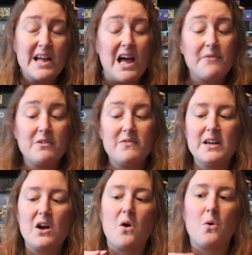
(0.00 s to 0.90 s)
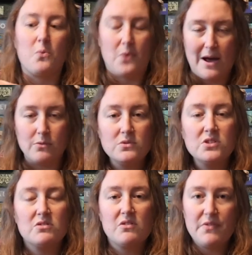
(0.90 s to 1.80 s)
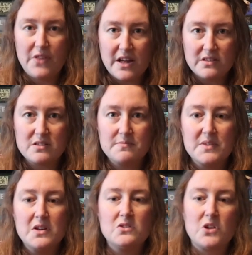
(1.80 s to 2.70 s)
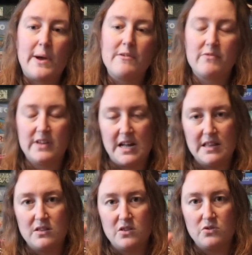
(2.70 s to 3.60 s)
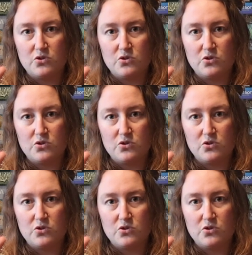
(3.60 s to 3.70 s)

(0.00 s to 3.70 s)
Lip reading: Everything around that, so everything in the